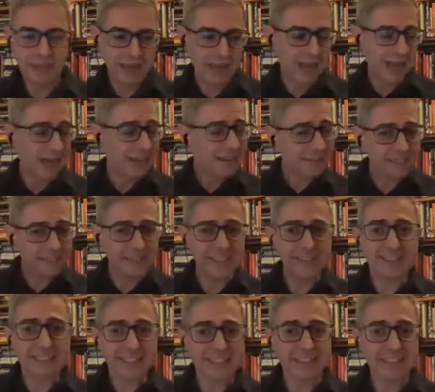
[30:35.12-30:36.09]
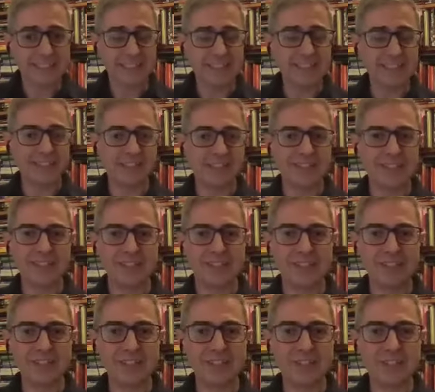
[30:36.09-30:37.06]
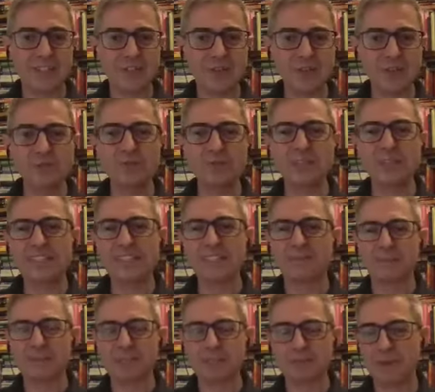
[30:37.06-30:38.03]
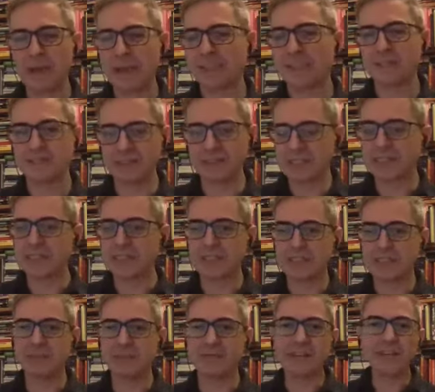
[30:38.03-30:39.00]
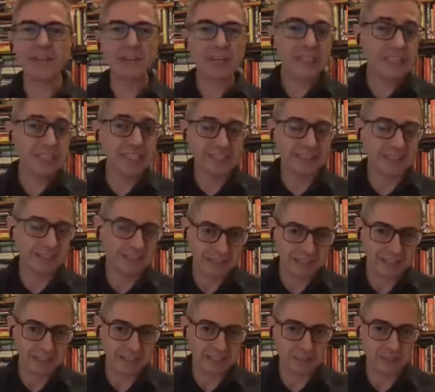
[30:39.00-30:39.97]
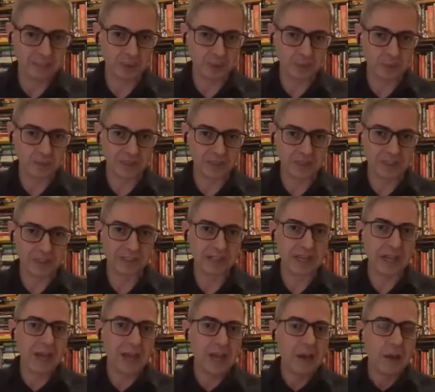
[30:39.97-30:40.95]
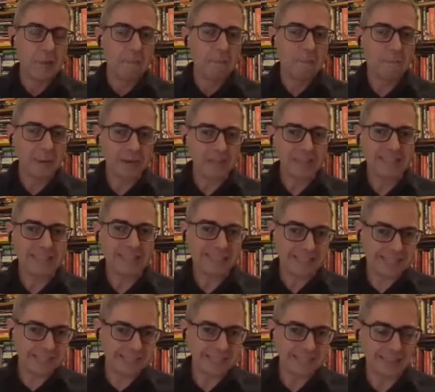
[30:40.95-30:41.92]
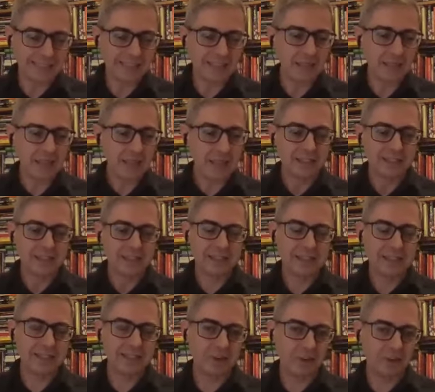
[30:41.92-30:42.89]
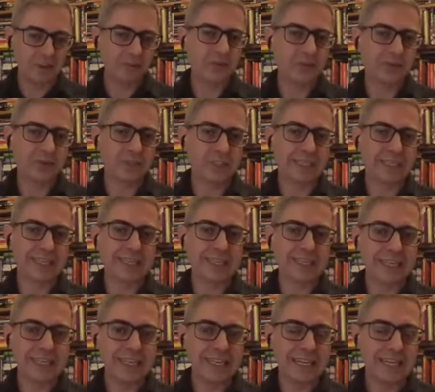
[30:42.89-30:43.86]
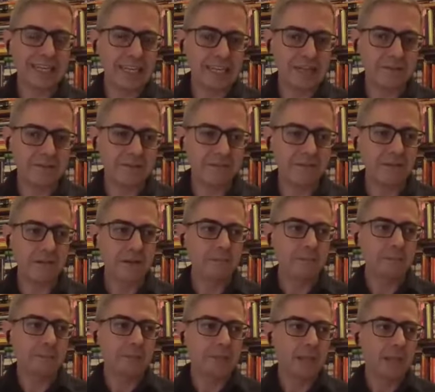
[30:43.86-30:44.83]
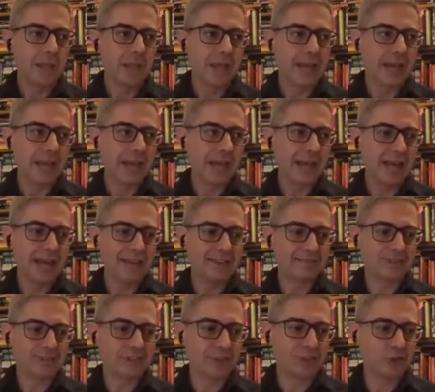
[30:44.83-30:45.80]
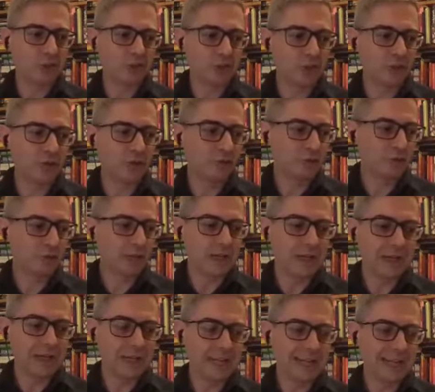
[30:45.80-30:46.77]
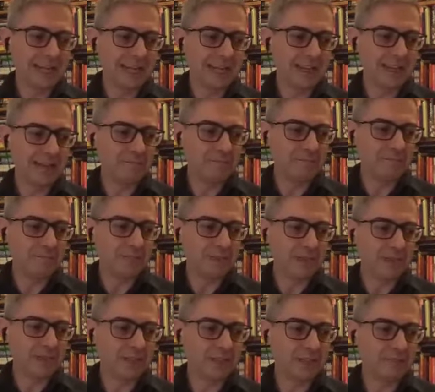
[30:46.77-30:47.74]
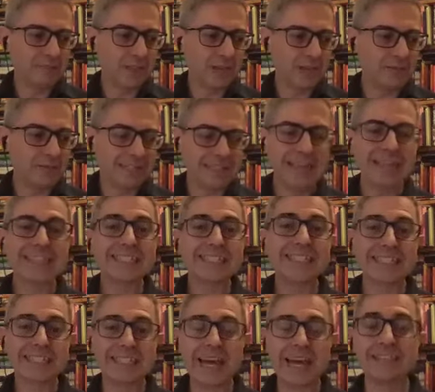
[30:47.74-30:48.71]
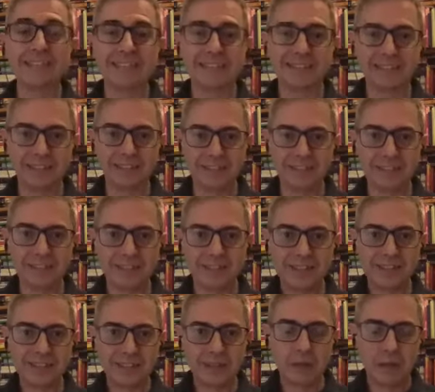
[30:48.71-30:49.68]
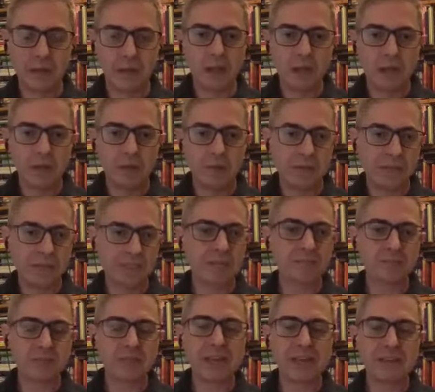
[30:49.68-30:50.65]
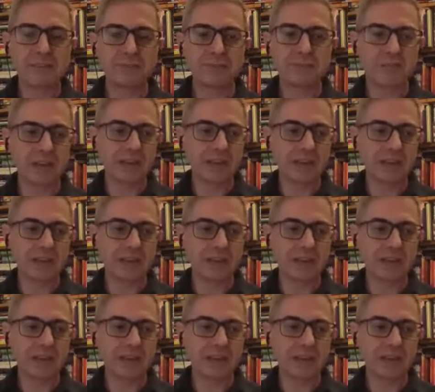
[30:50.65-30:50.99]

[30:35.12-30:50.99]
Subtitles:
I think that the human perspective is still very needed in this process, but still the software can give a true, sometimes an accidental, sometimes